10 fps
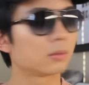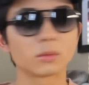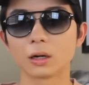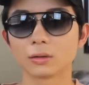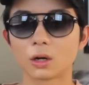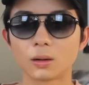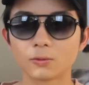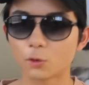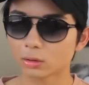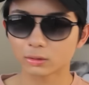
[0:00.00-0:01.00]
they're Tom
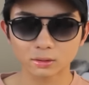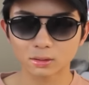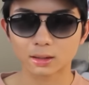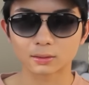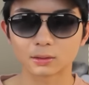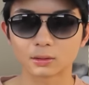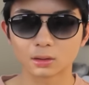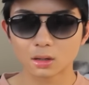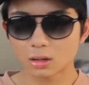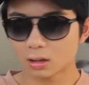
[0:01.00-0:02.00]
Ford
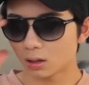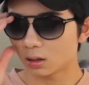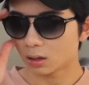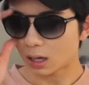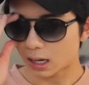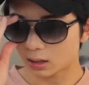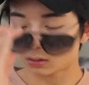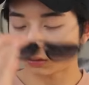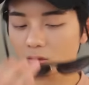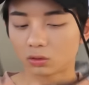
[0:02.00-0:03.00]
sunglasses.
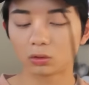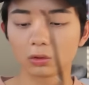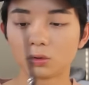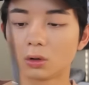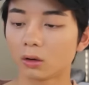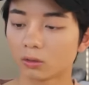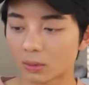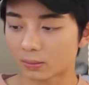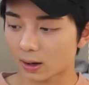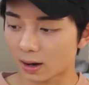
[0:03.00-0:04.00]
I do not
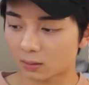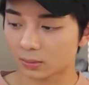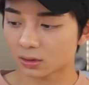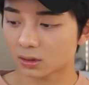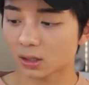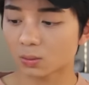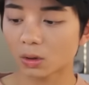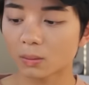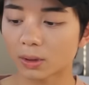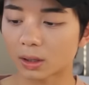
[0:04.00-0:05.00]
remember how much these
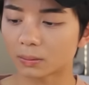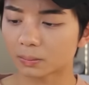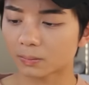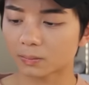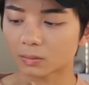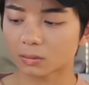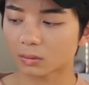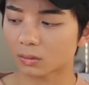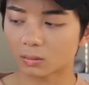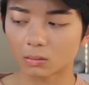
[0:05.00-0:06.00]
were, but
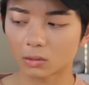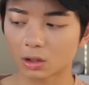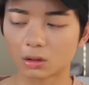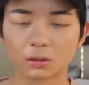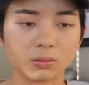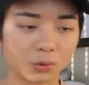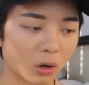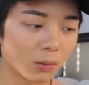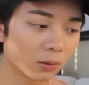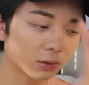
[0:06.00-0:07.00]
you know,
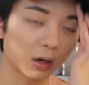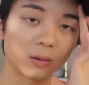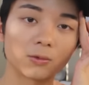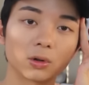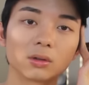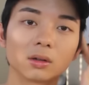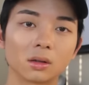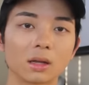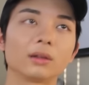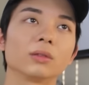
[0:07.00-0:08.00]
normal Tom Ford
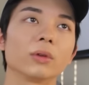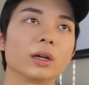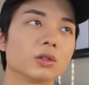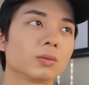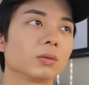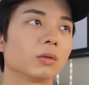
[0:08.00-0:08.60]
sunglasses range